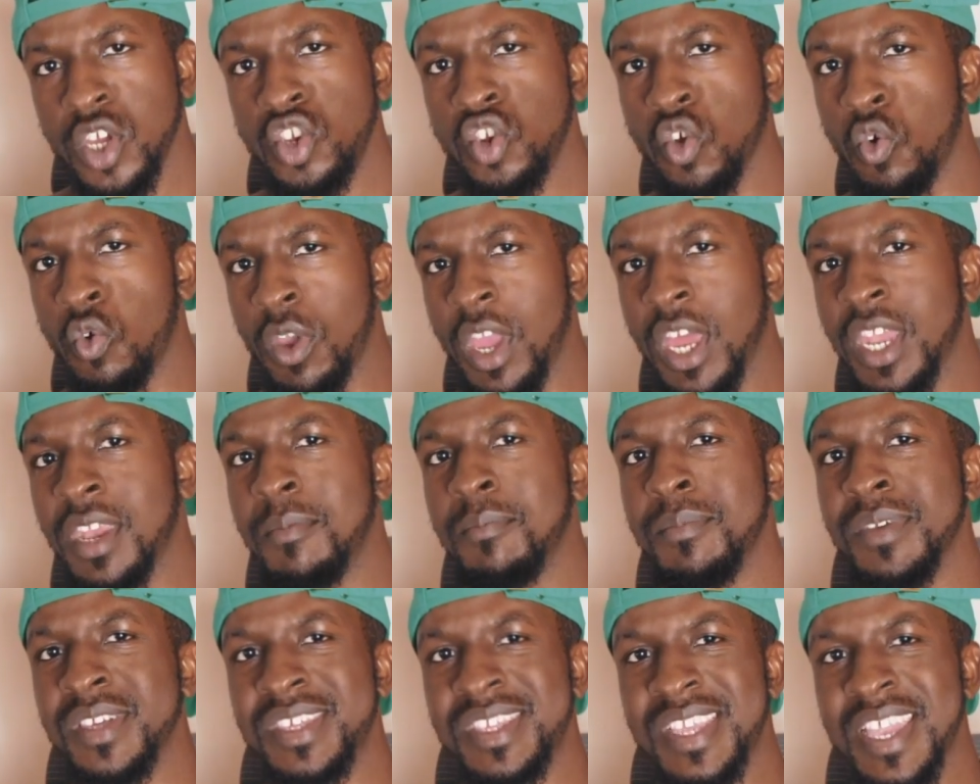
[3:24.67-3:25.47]
Don't get
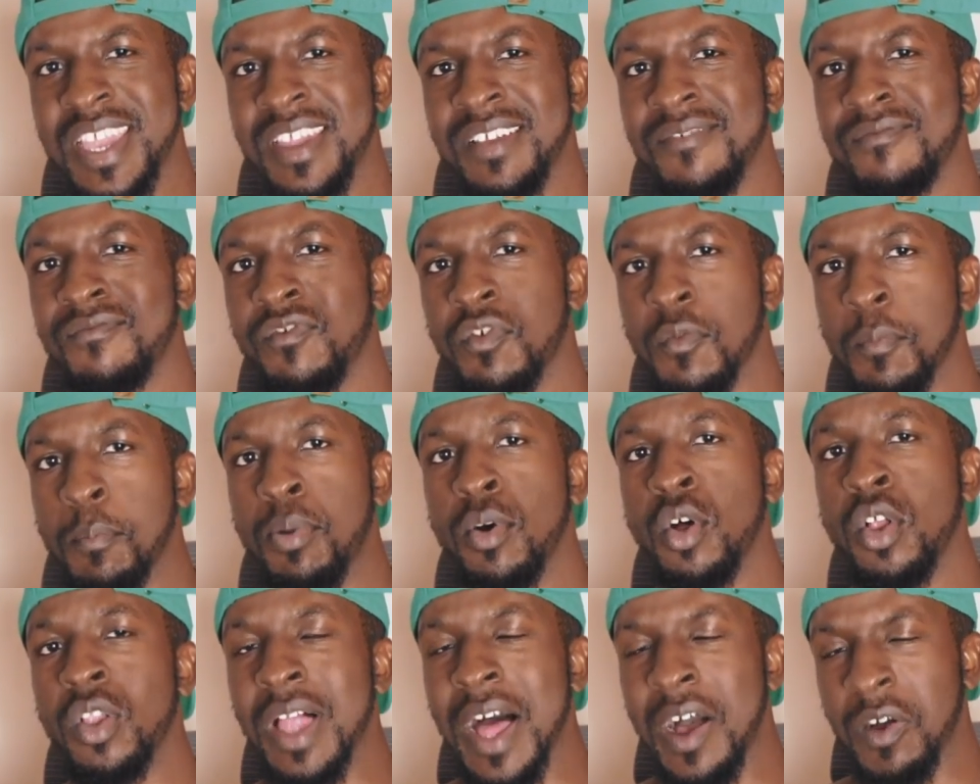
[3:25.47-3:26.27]
it mistaken for
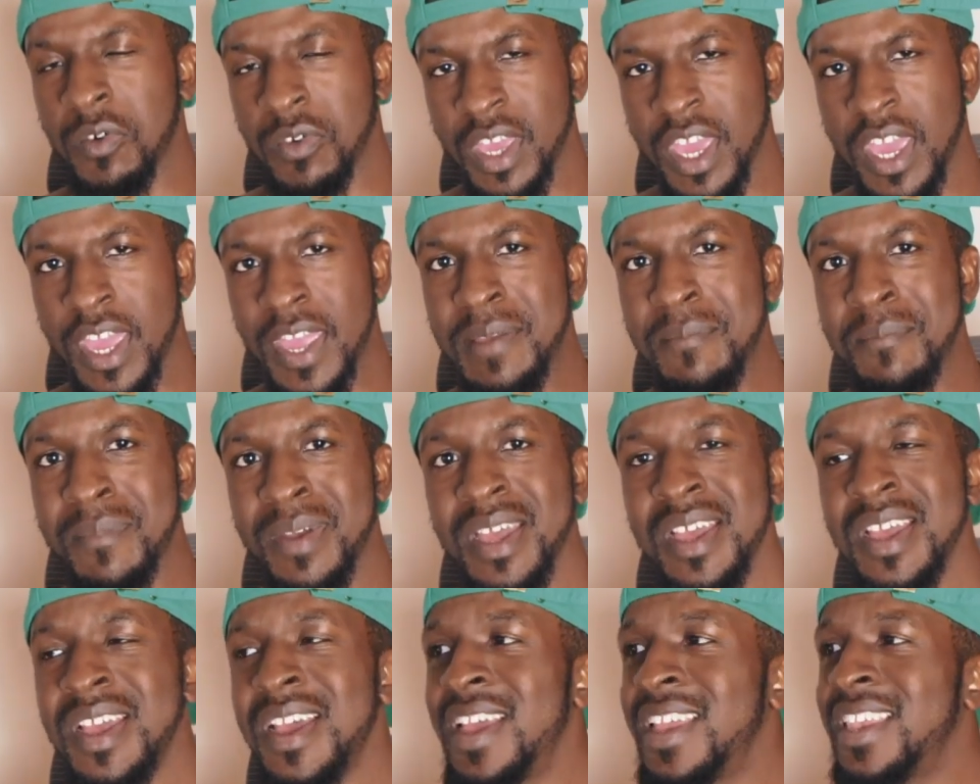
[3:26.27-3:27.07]
pull-out game.
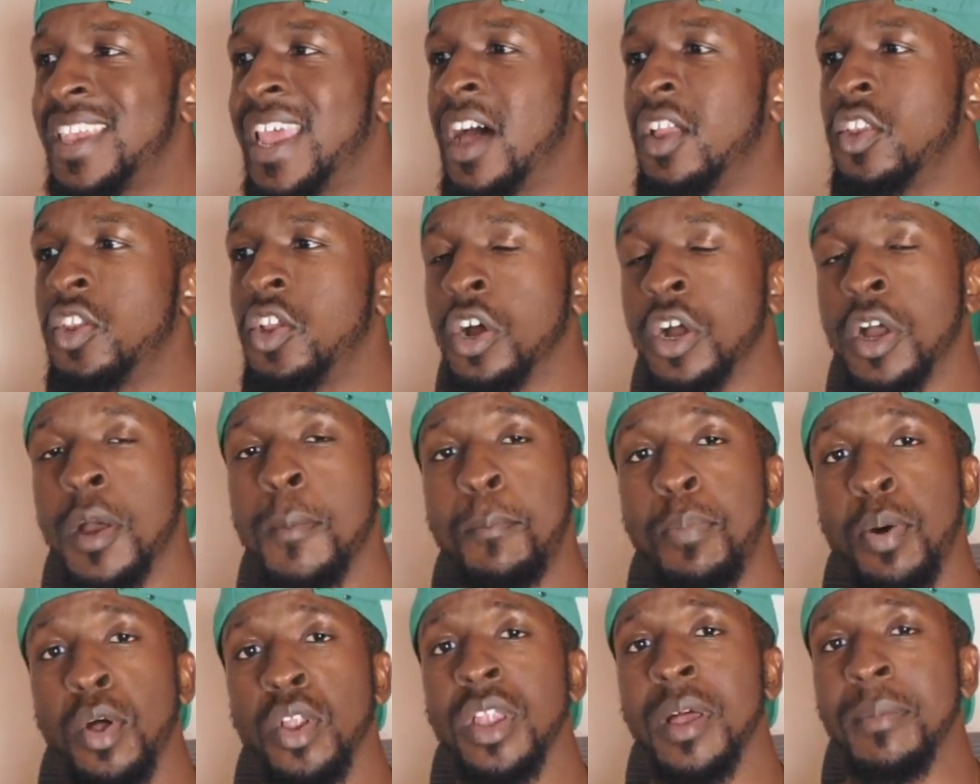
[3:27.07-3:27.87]
Now look,
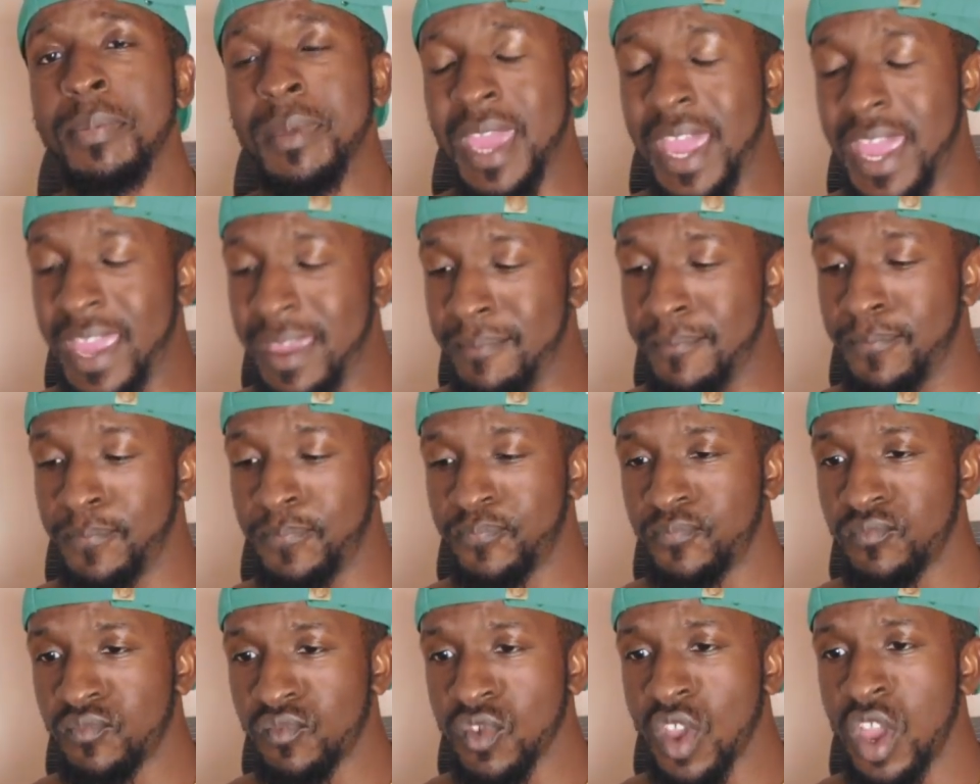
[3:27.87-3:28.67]
pull-up game,
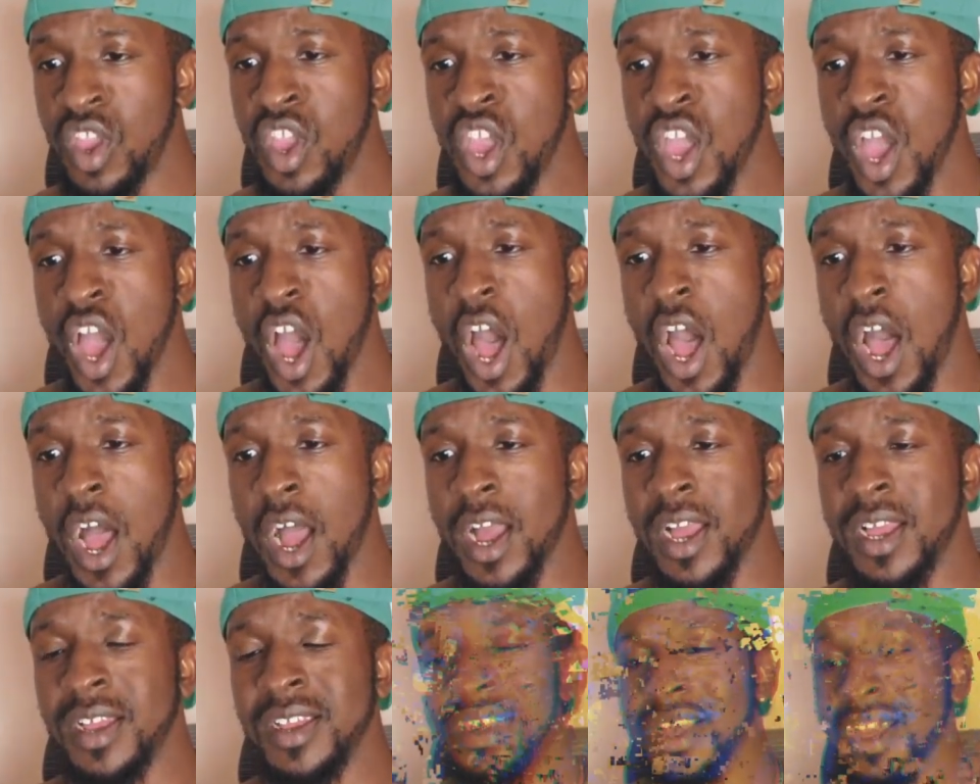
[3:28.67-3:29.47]

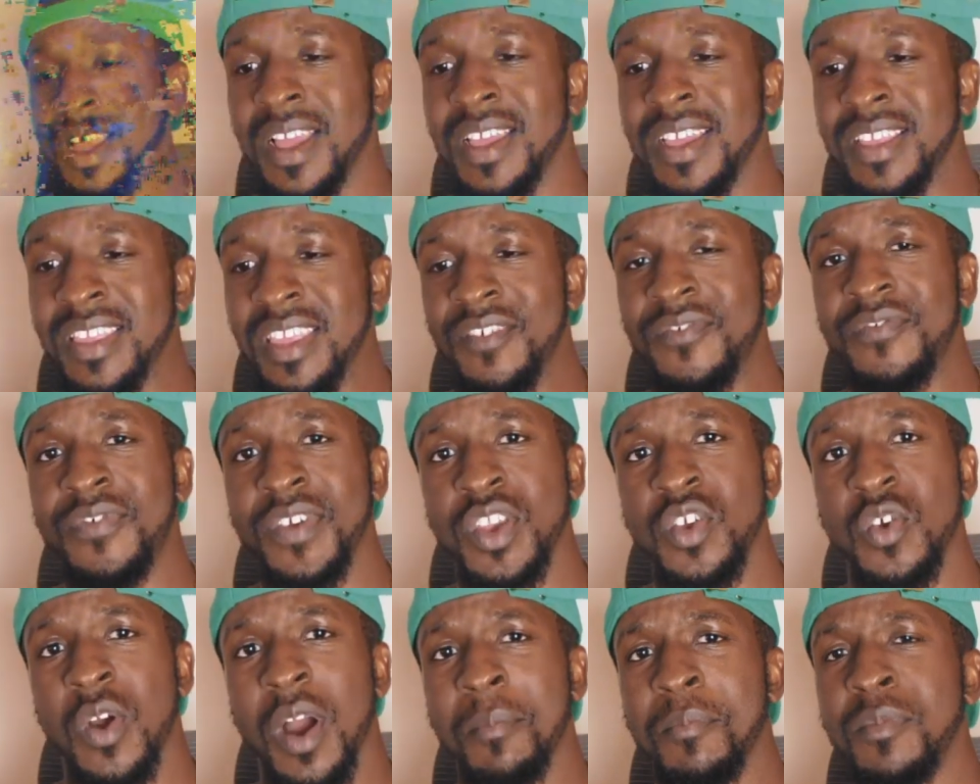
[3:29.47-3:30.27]
in this
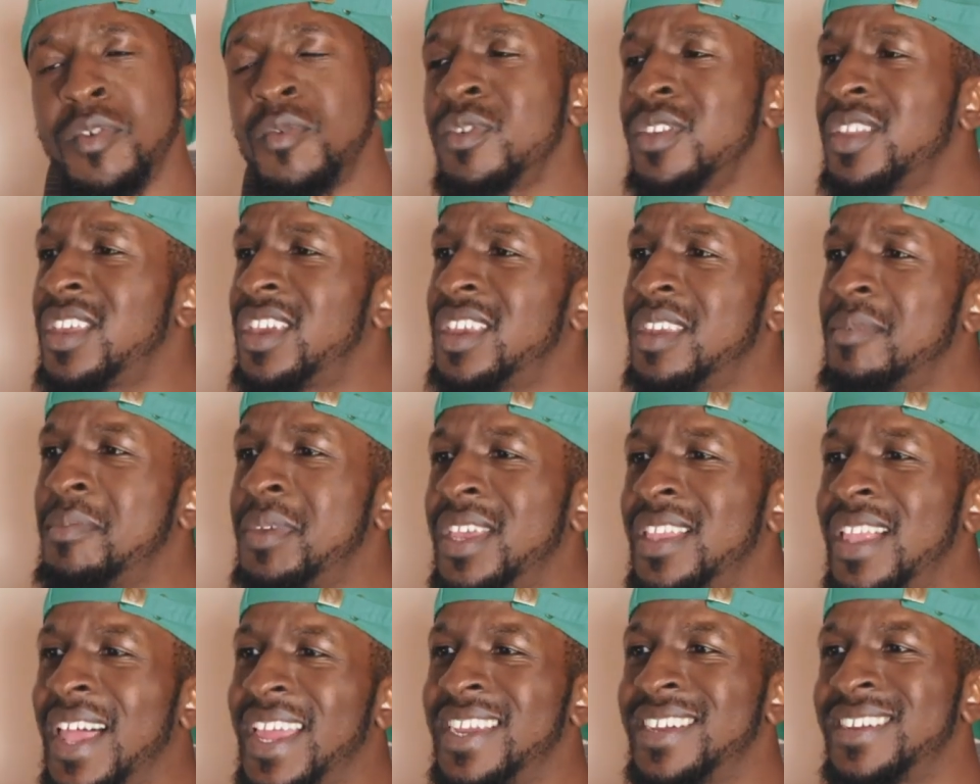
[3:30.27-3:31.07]
video I'm really gonna
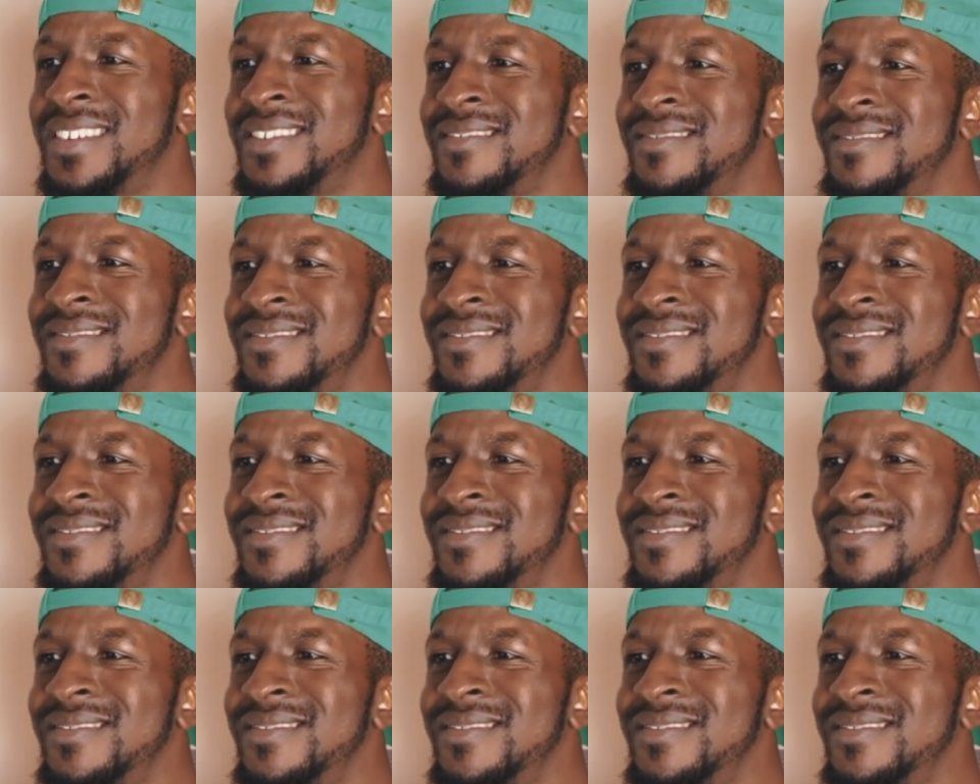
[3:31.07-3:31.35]
be like